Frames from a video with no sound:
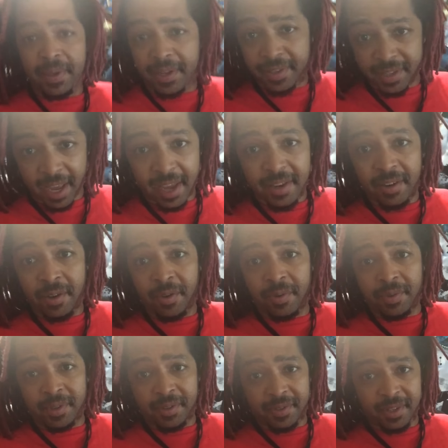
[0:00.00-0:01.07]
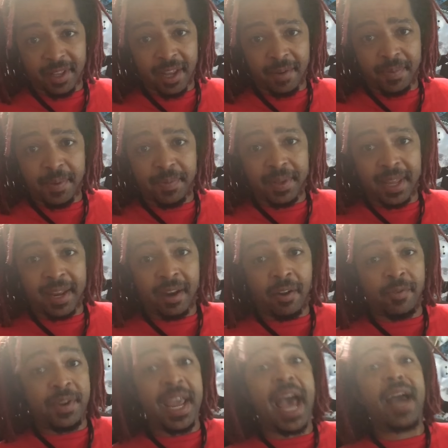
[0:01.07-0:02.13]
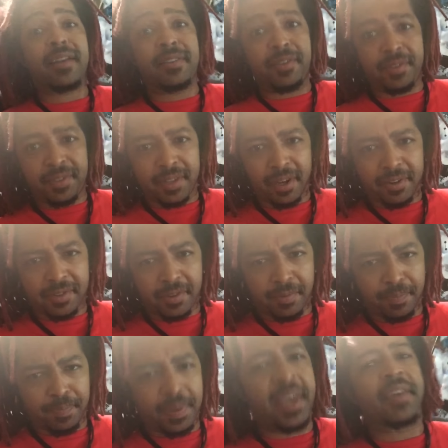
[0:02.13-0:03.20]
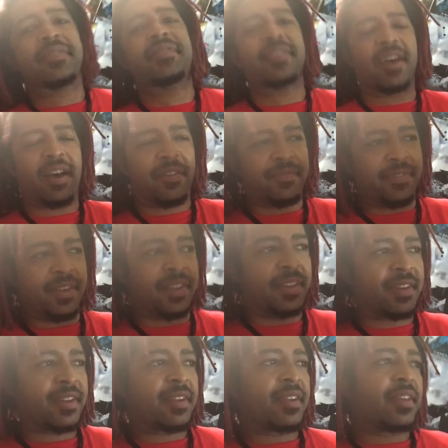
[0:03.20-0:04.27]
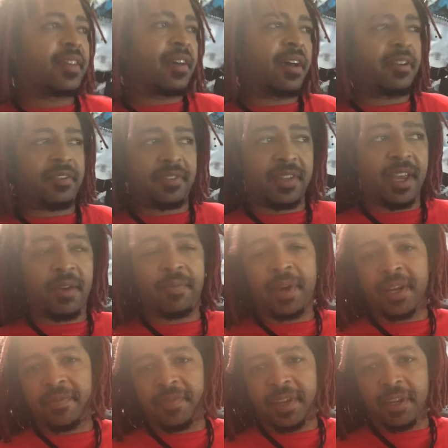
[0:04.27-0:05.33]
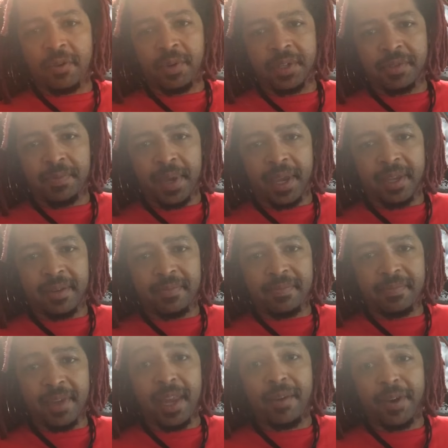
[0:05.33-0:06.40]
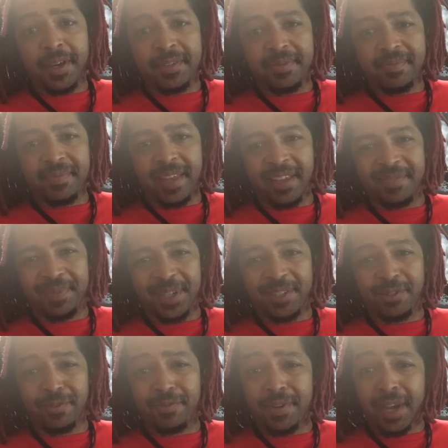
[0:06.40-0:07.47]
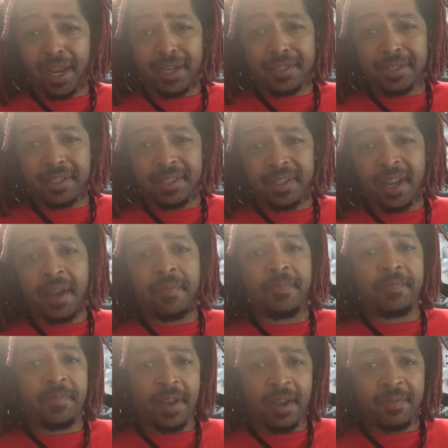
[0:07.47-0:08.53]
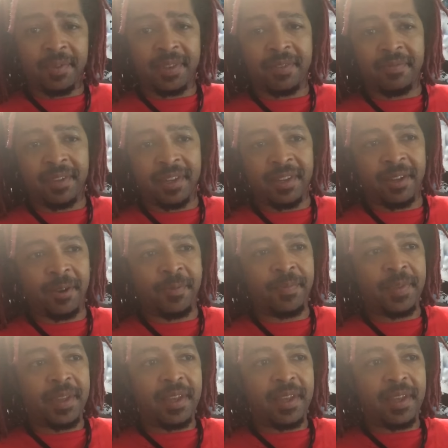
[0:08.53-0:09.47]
Because I know there's a lot of people that are reactors that are so pissed off and understand why the video was made. Anyways, that's my short reaction. I'm fine with the video.